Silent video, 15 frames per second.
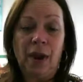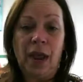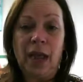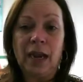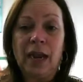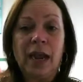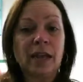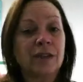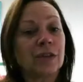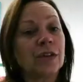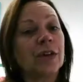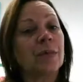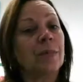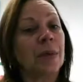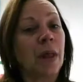hand, has to
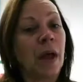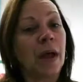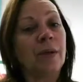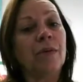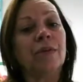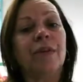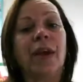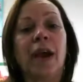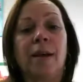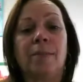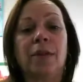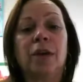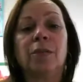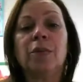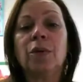comply with the
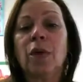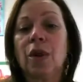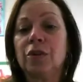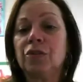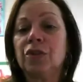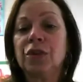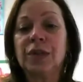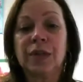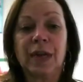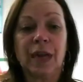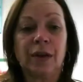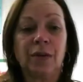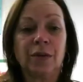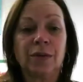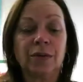applicable OSHA
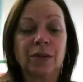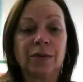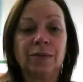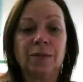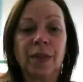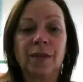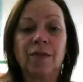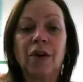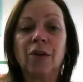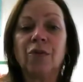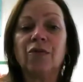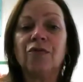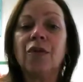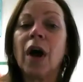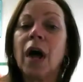standards. They've got to
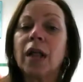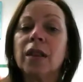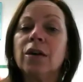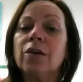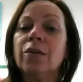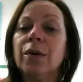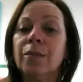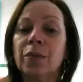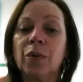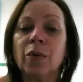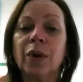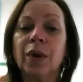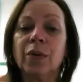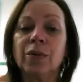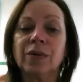follow
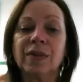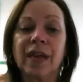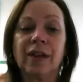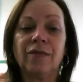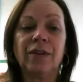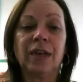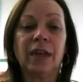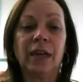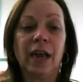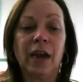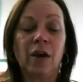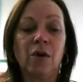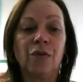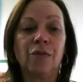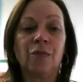employer safety and
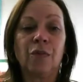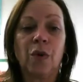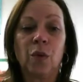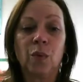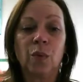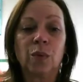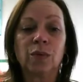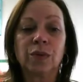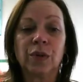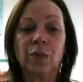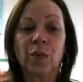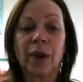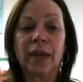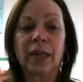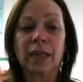health rules
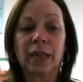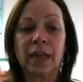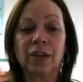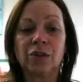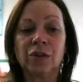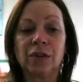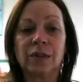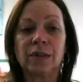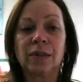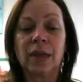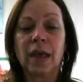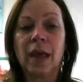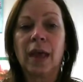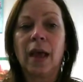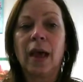and regulations,
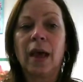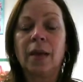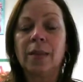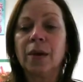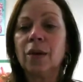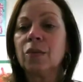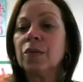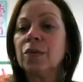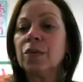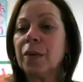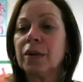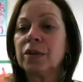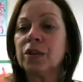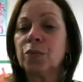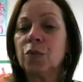and they're
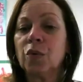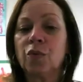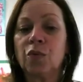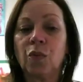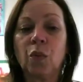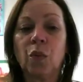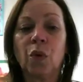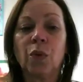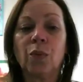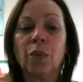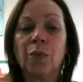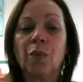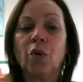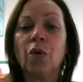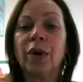responsible for
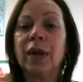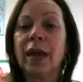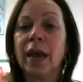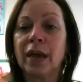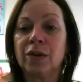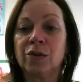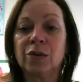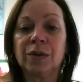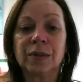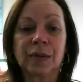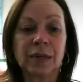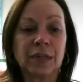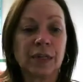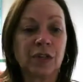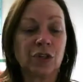reporting hazardous
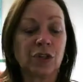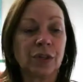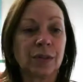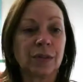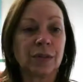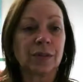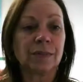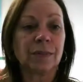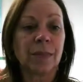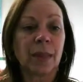conditions.